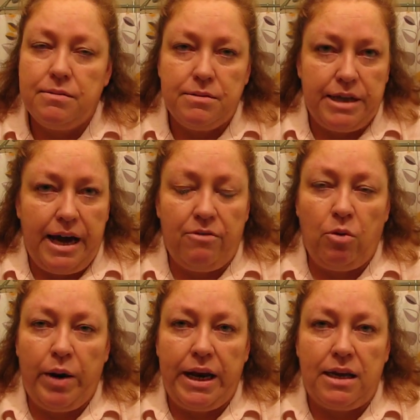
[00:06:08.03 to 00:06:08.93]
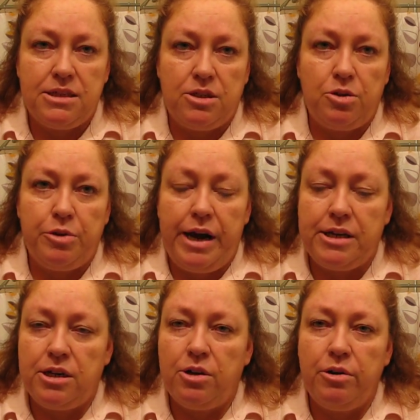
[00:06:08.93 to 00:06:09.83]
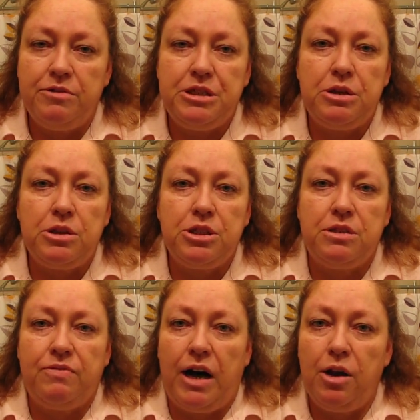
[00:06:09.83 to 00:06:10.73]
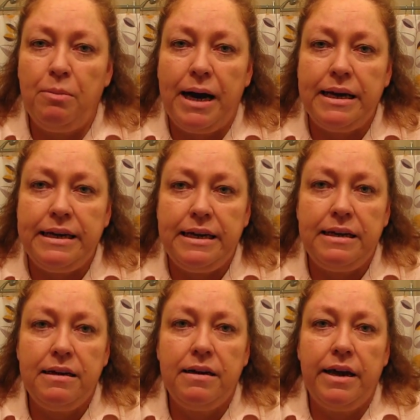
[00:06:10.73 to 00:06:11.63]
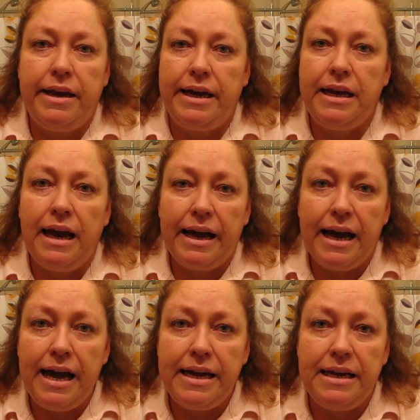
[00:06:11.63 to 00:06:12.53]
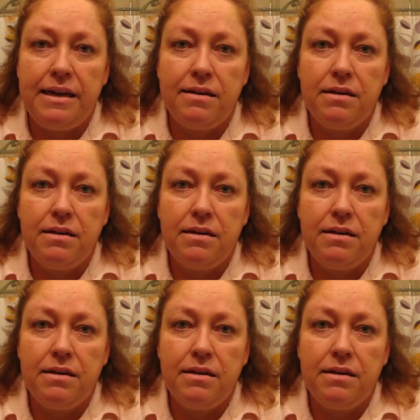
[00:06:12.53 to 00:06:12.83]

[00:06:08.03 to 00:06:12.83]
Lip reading: to have a weight loss surgery. I told her if she'll just follow my lead and eat like I eat